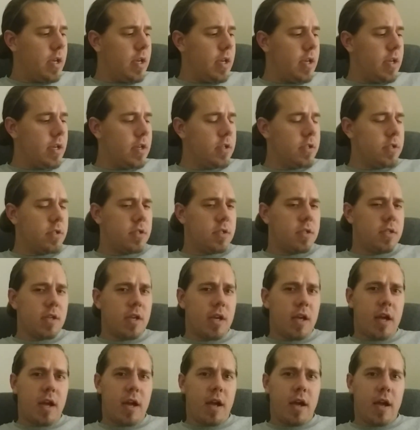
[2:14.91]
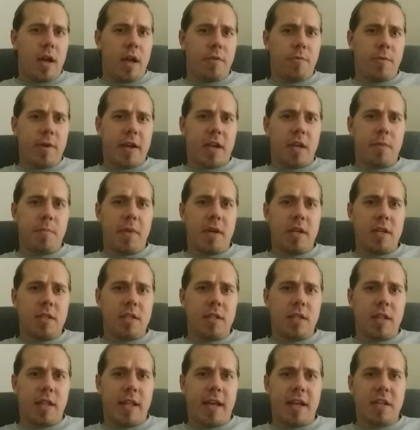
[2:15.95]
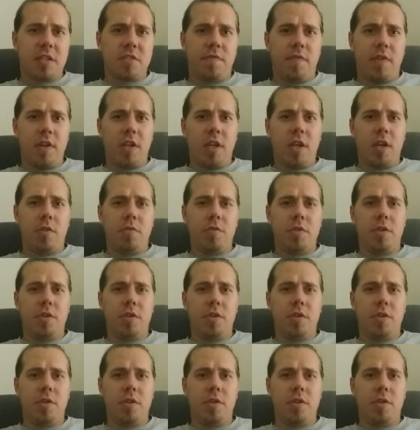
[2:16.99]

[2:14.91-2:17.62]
is, I recommended in the last video,